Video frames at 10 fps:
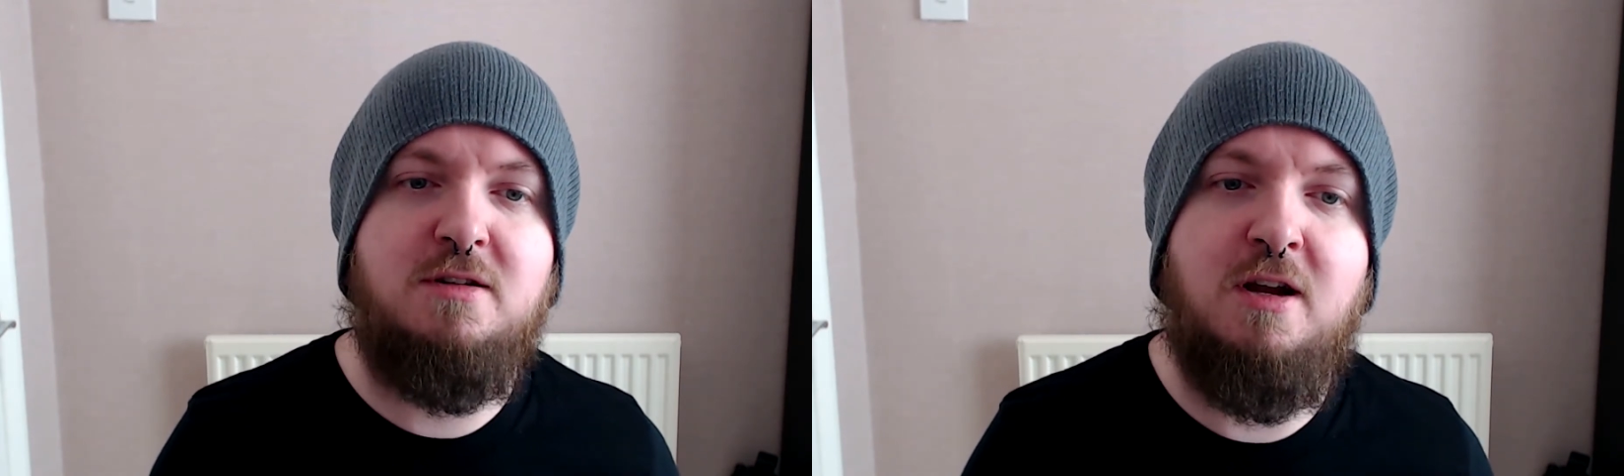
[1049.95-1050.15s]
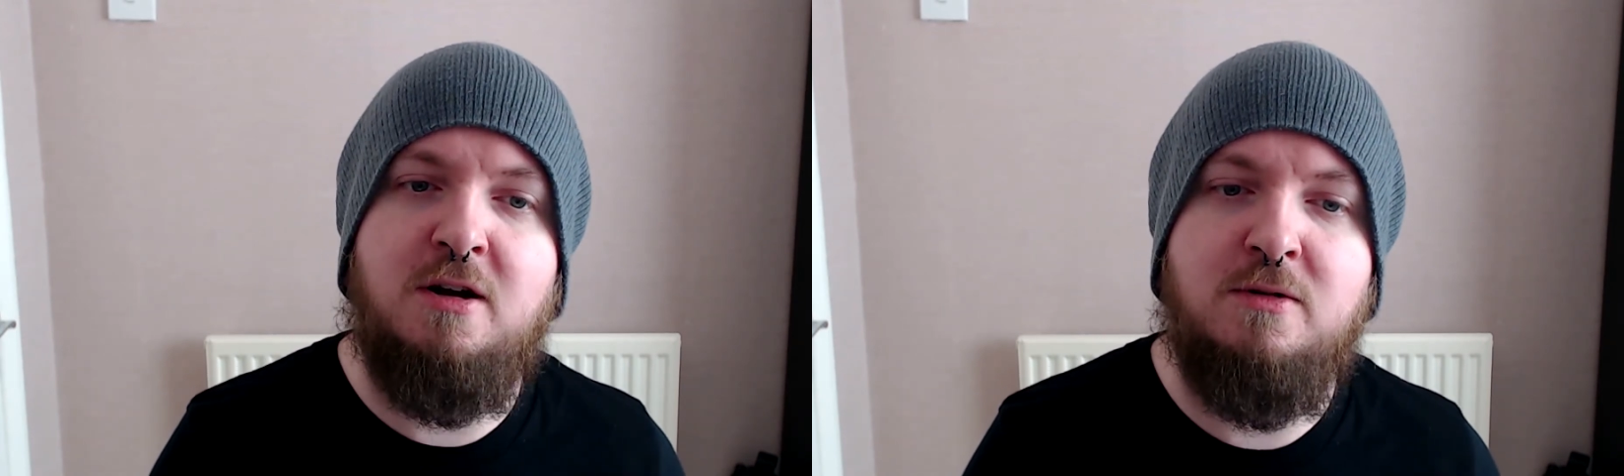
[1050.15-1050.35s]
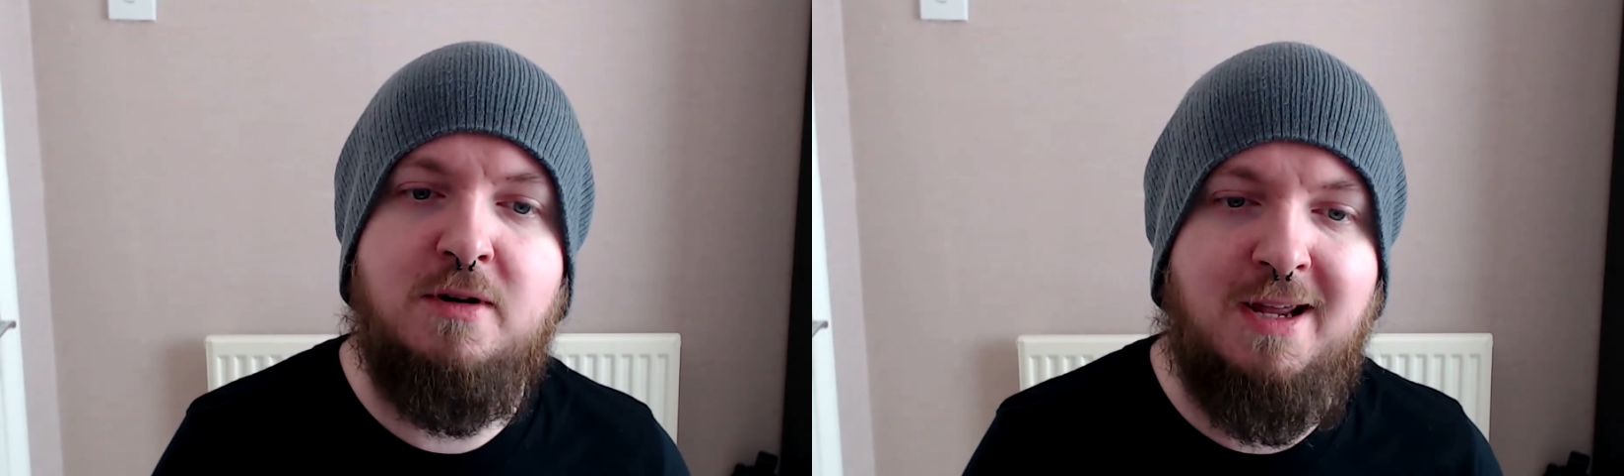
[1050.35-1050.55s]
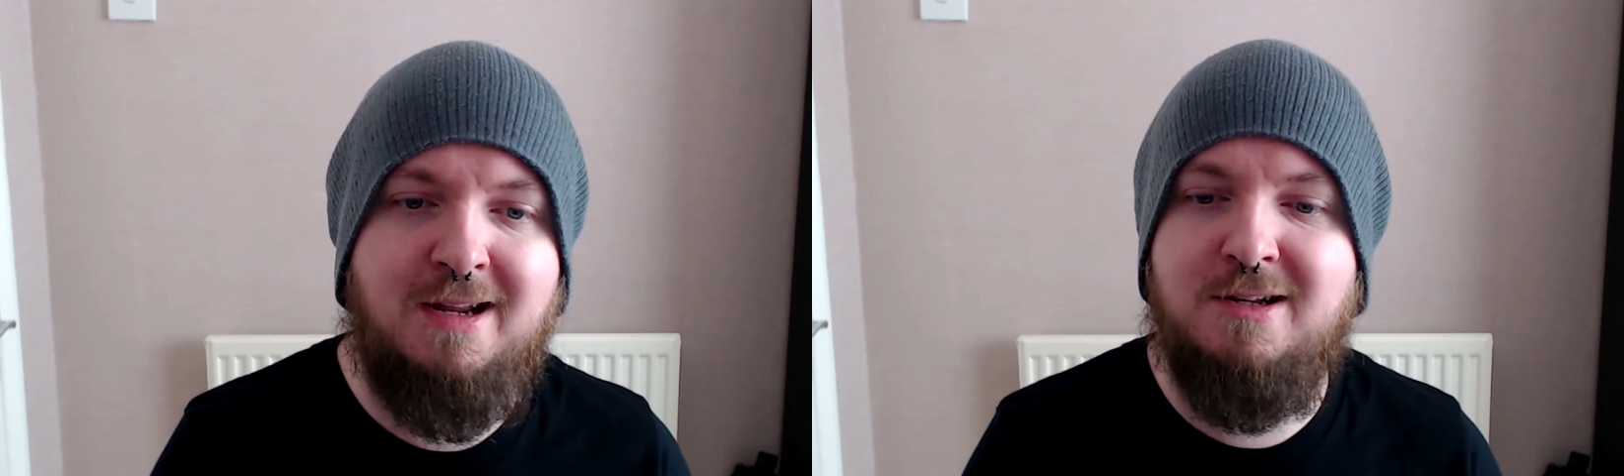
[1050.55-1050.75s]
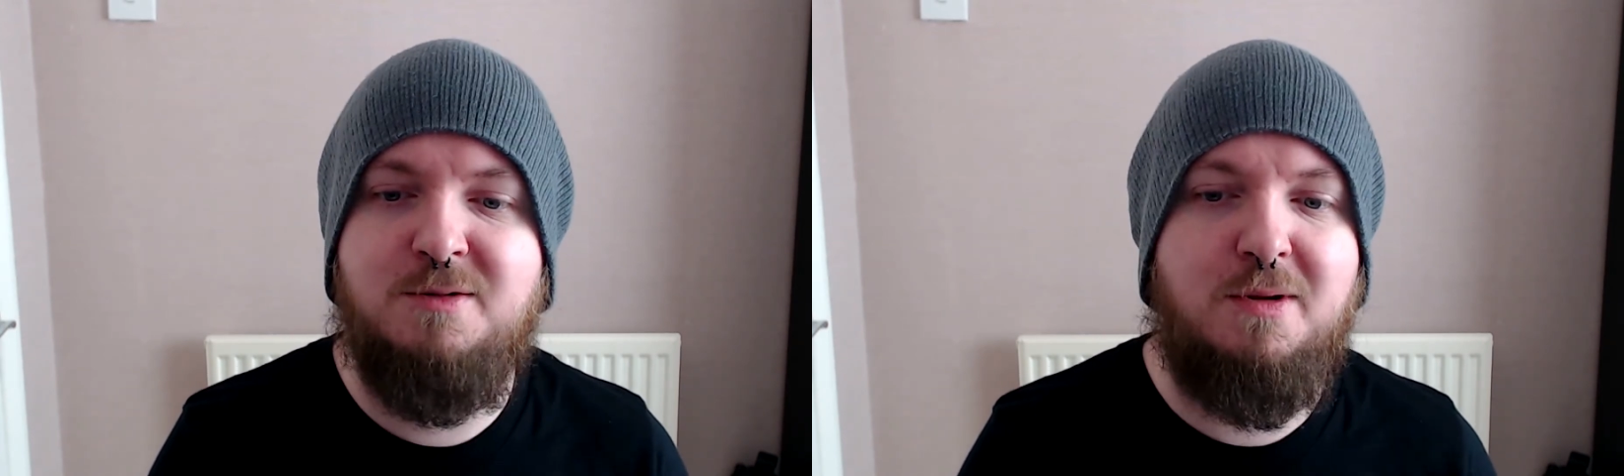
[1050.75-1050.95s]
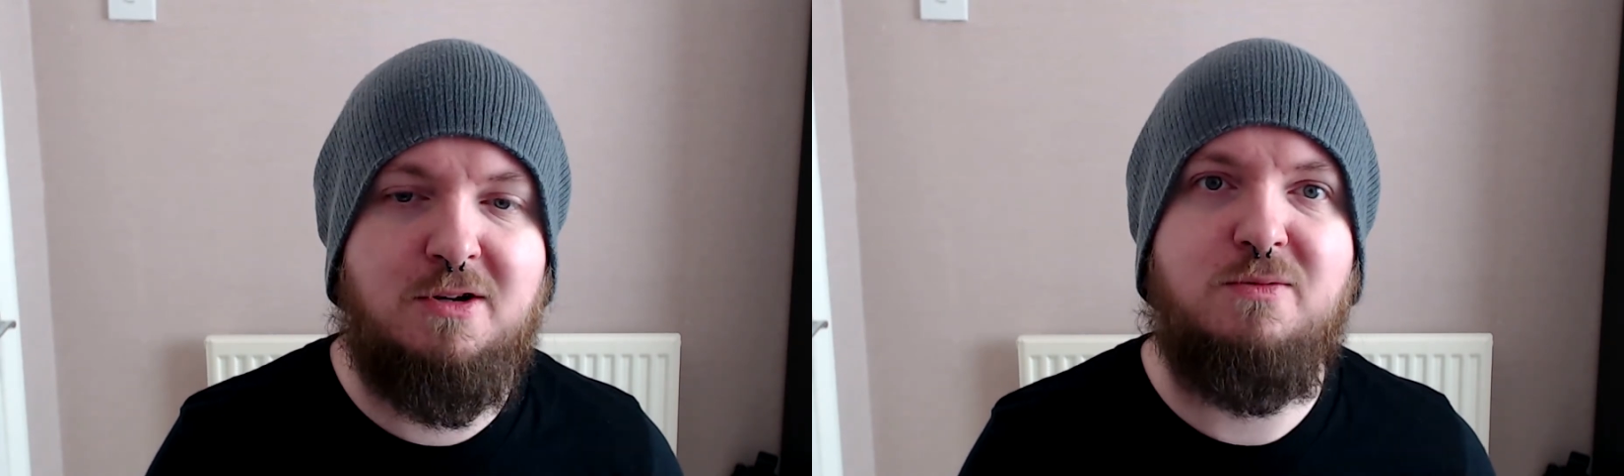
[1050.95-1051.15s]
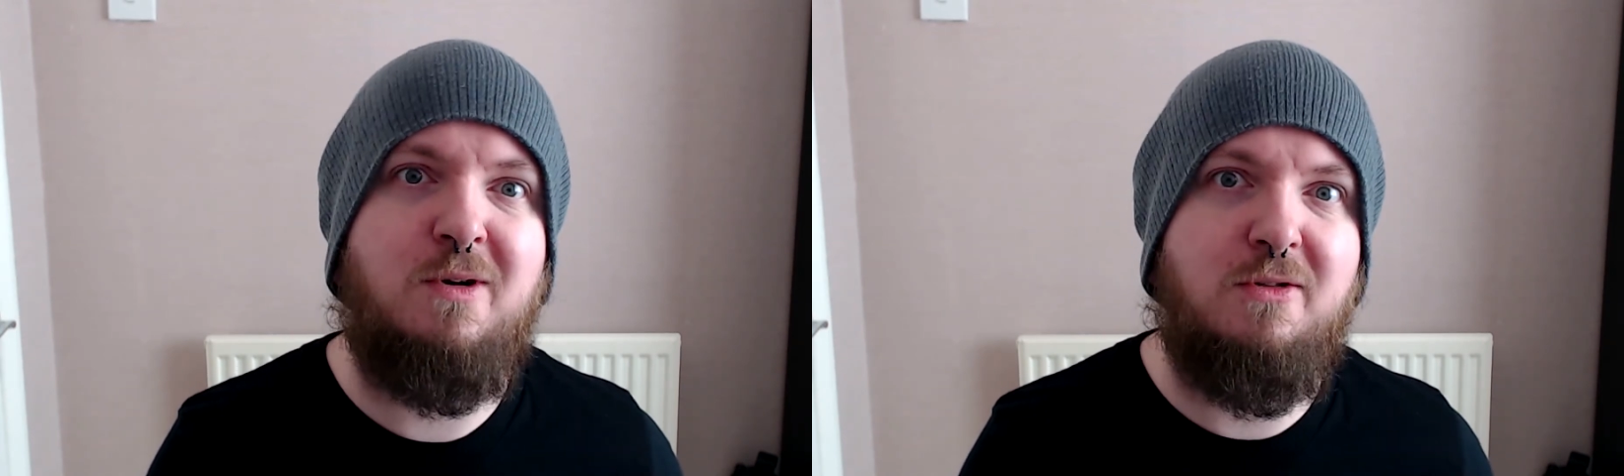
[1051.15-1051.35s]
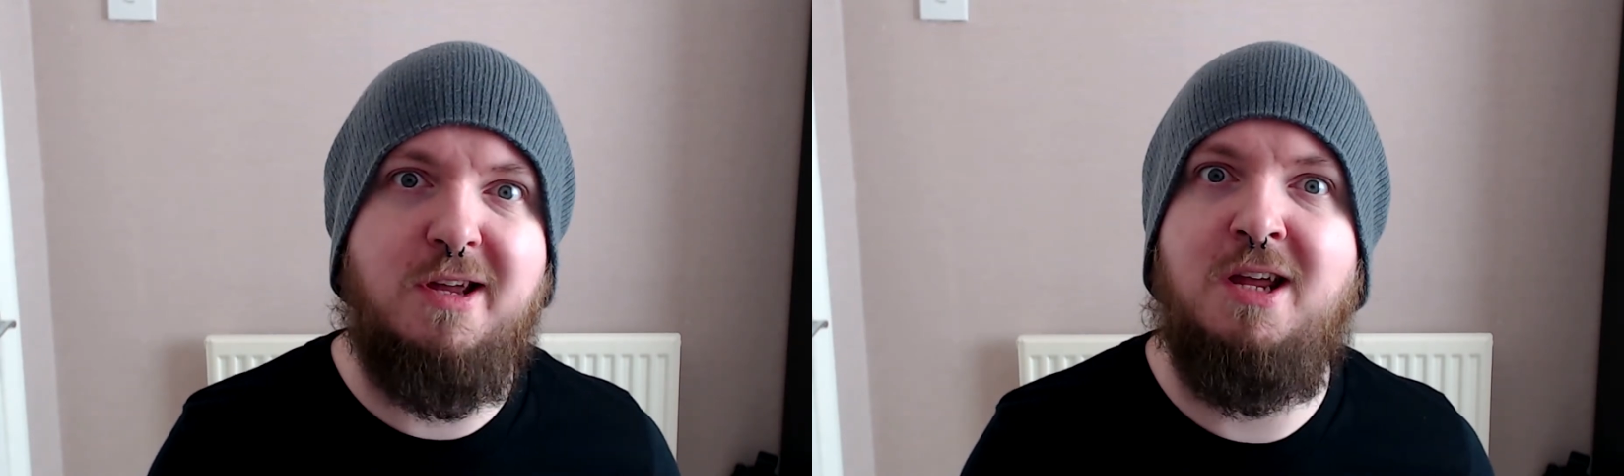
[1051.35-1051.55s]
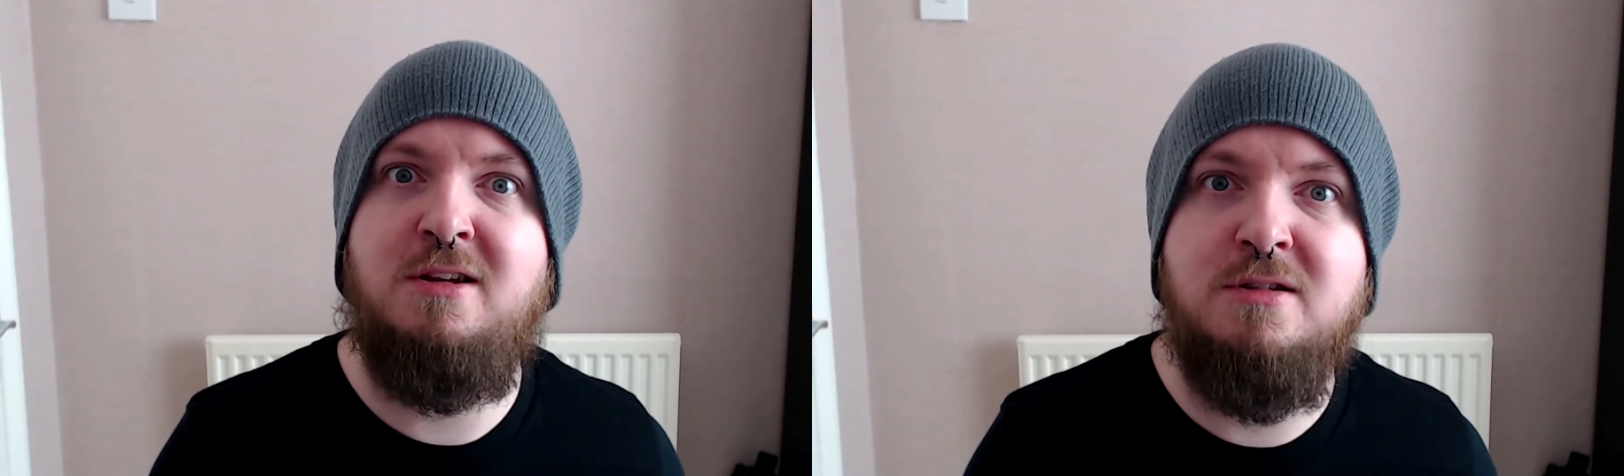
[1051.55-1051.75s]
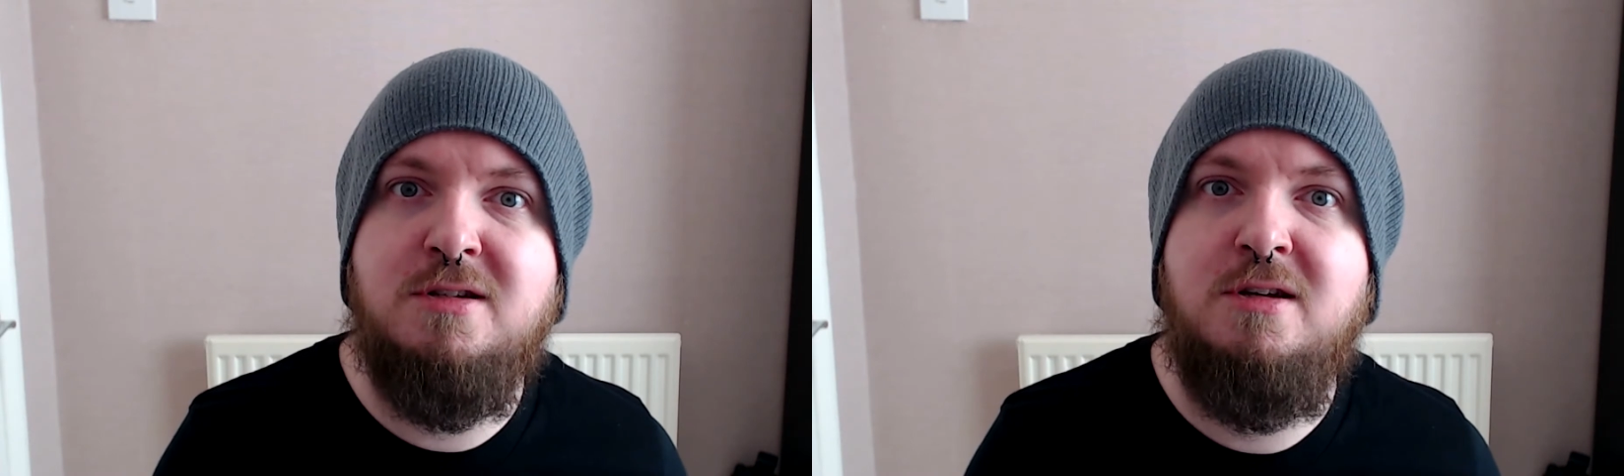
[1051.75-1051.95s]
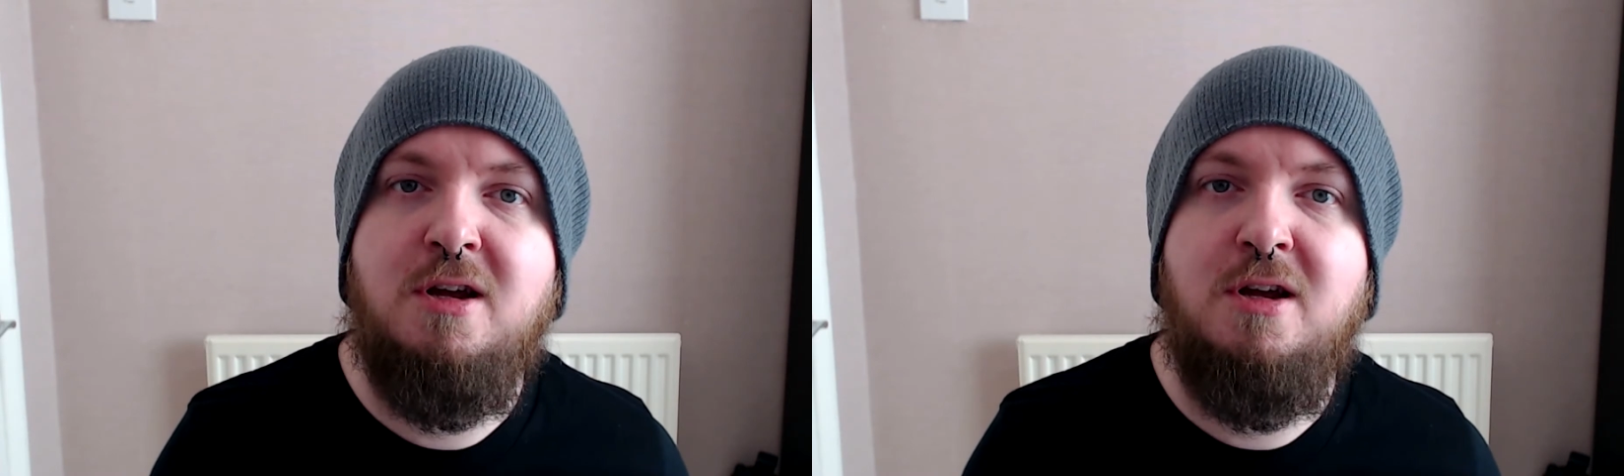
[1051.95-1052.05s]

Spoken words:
You know, healers because, well, they're healers,